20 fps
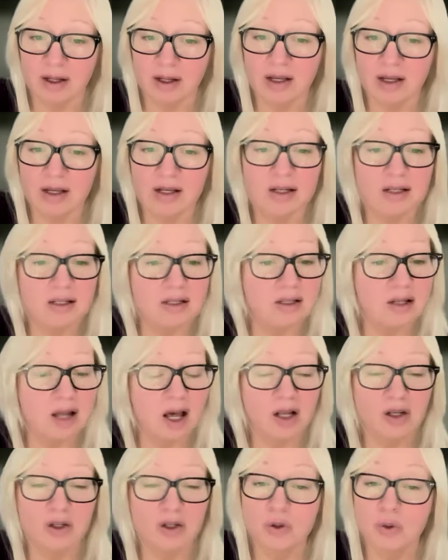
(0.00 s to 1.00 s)
It is
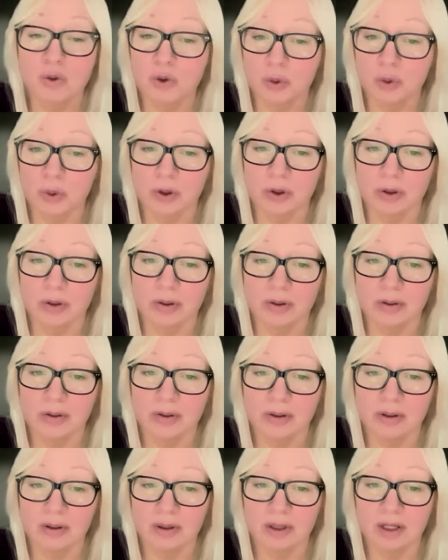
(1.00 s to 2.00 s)
not neutral.
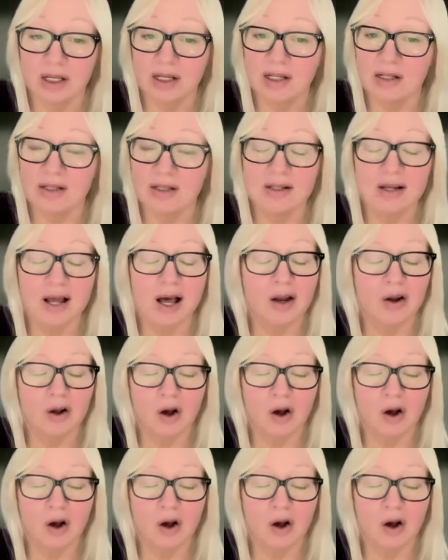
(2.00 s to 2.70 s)
It is not